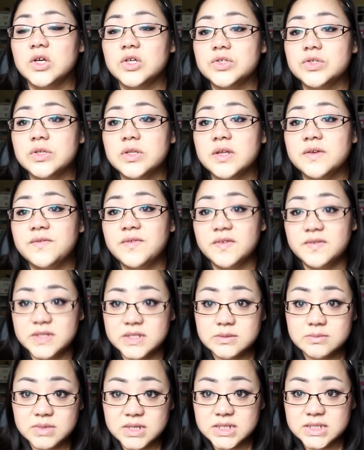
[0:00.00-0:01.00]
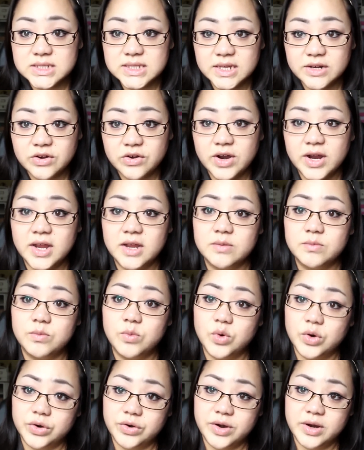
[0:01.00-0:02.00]
So then 15 minutes later, I had
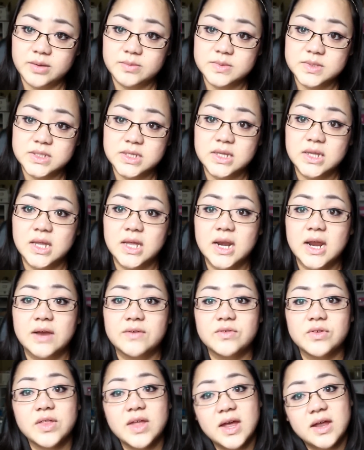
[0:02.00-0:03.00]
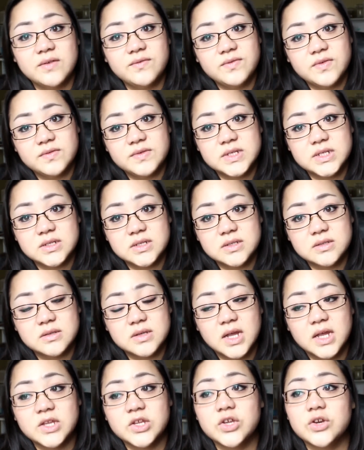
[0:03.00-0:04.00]
more cramps. And then after that, 15.
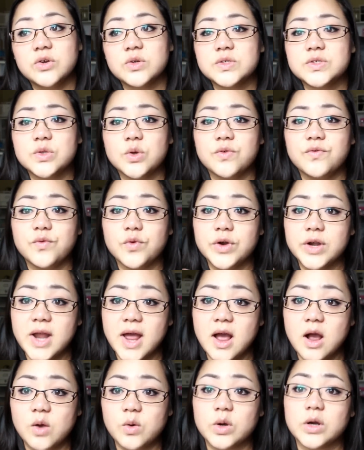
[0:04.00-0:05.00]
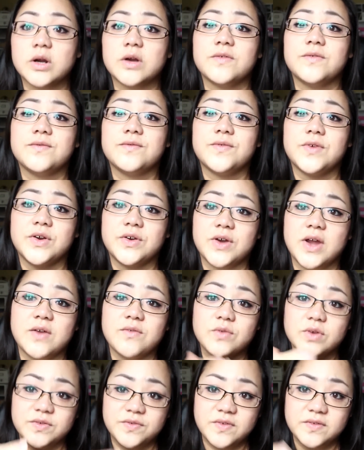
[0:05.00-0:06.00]
And, you know, so for an hour, for
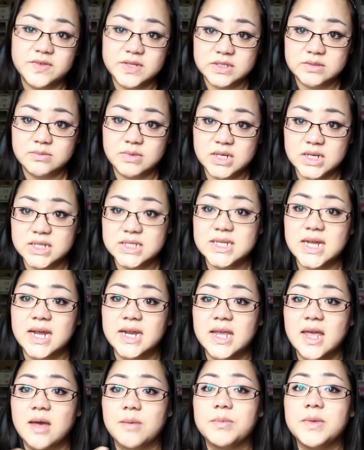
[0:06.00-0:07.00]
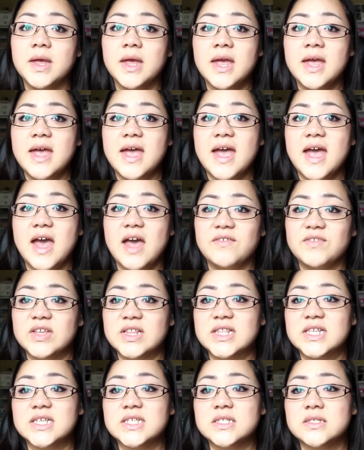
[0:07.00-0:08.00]
every 15 minutes, I kept
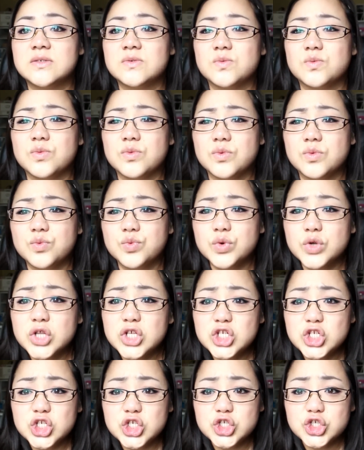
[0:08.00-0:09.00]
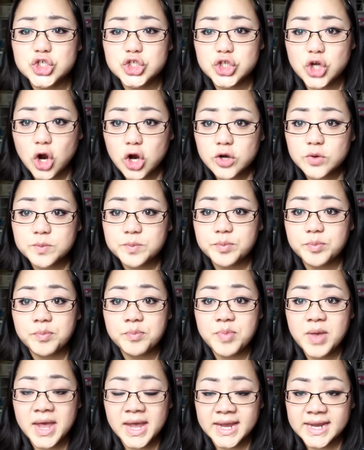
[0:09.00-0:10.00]
having these really sharp
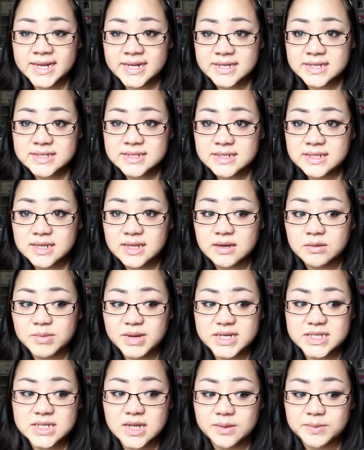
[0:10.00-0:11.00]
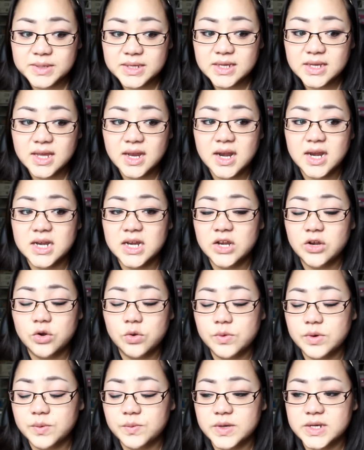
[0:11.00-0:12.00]
pain in my tummy, and I didn't
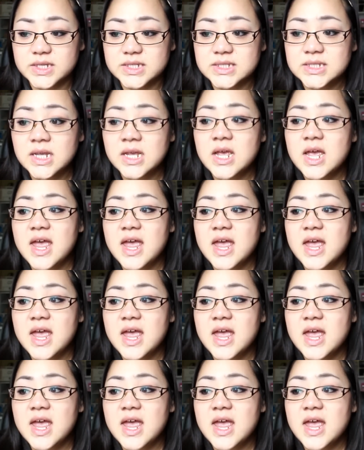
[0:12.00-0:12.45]
know what it was.